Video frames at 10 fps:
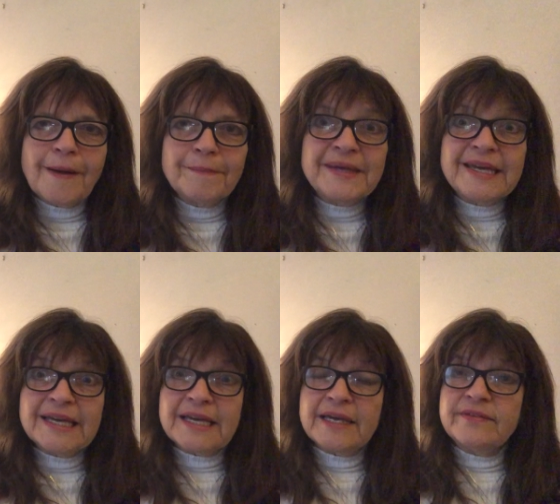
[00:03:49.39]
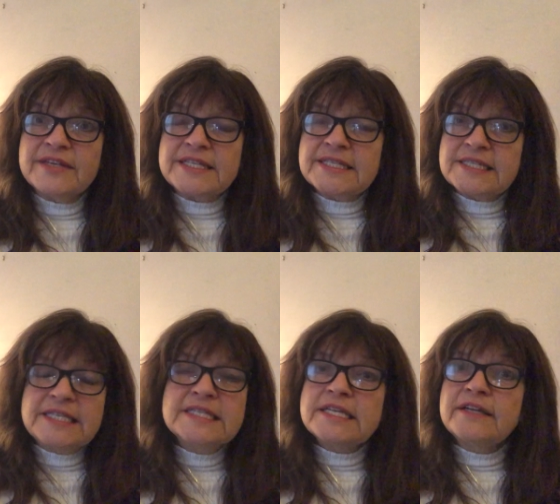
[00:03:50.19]
begin the
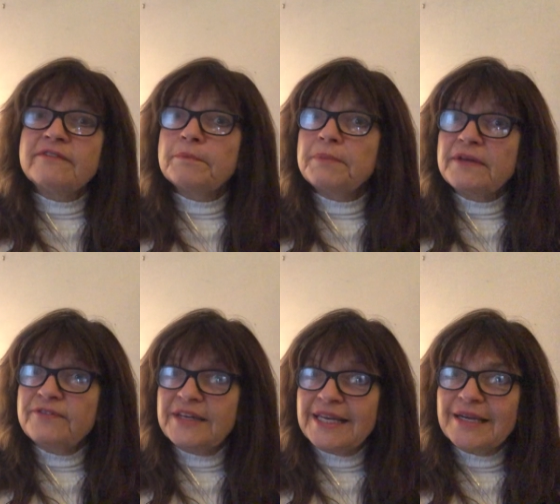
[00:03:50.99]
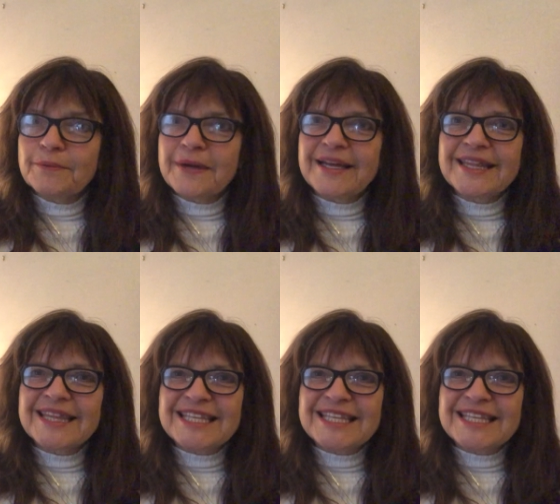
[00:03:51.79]
season of Epiphany with